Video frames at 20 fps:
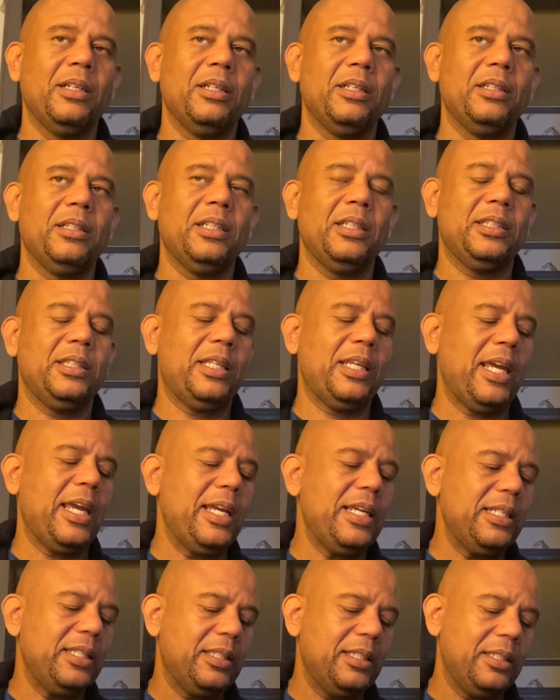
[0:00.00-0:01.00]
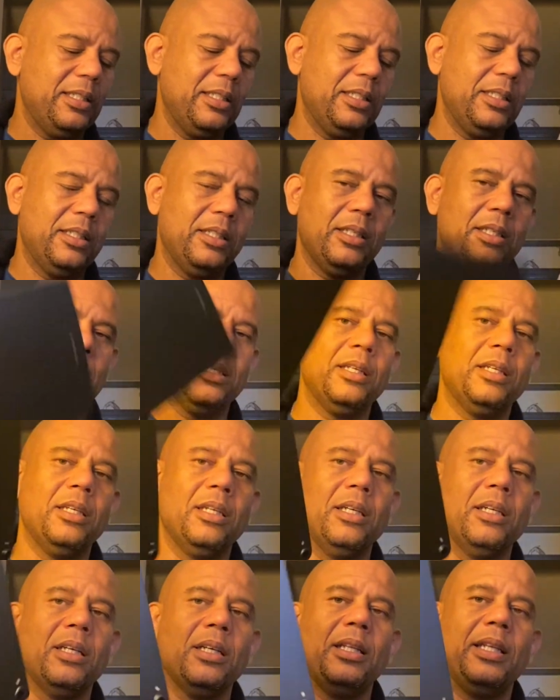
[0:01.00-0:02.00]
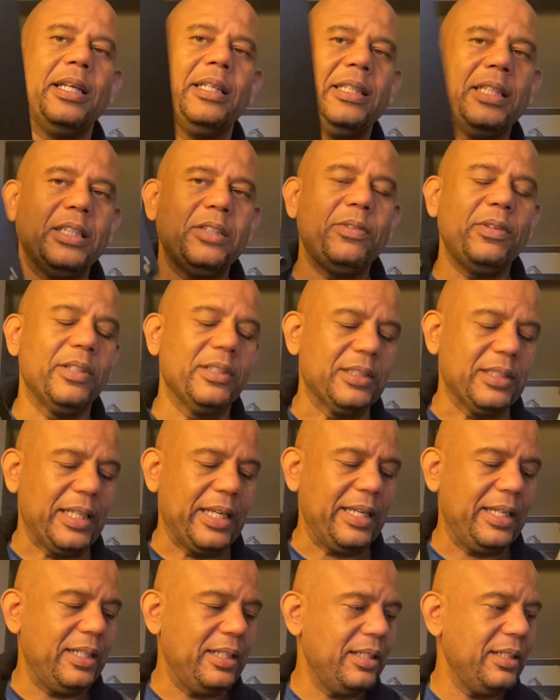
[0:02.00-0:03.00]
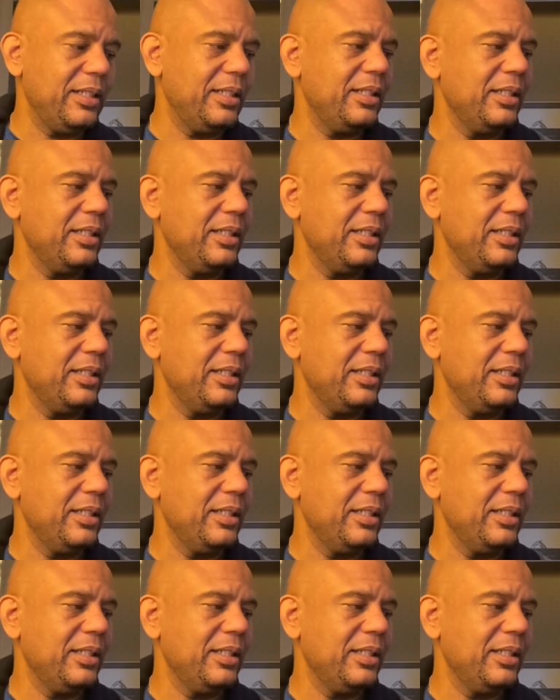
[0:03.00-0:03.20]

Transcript: This case, this feels light.